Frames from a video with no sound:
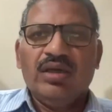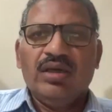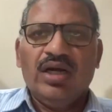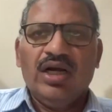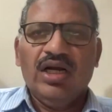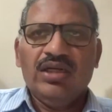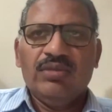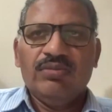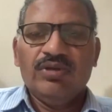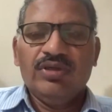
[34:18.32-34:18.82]

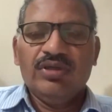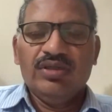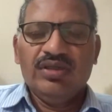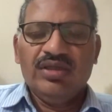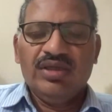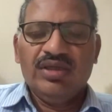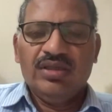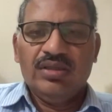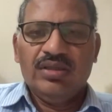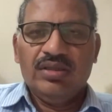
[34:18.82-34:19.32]

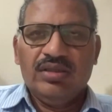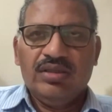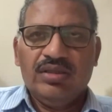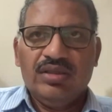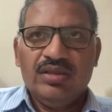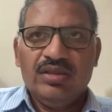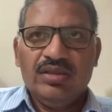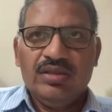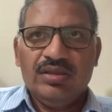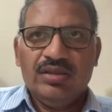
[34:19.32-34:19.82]
heartburn and,
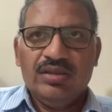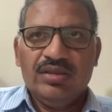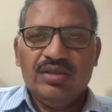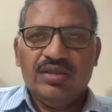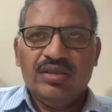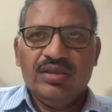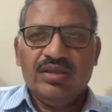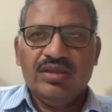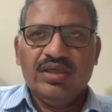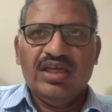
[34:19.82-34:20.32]
uh,
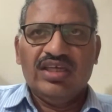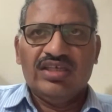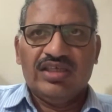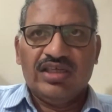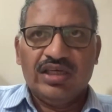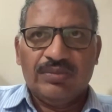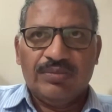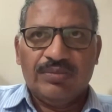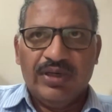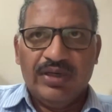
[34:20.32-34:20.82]
uh
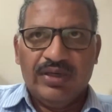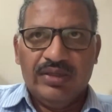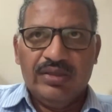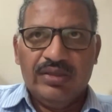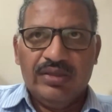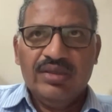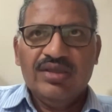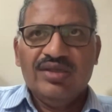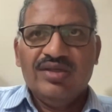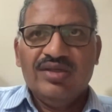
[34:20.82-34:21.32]
gastric pain.
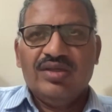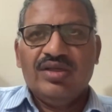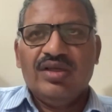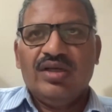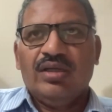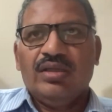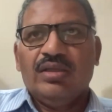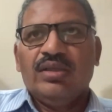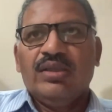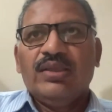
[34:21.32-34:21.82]

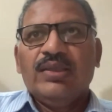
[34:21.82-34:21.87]
Yeah.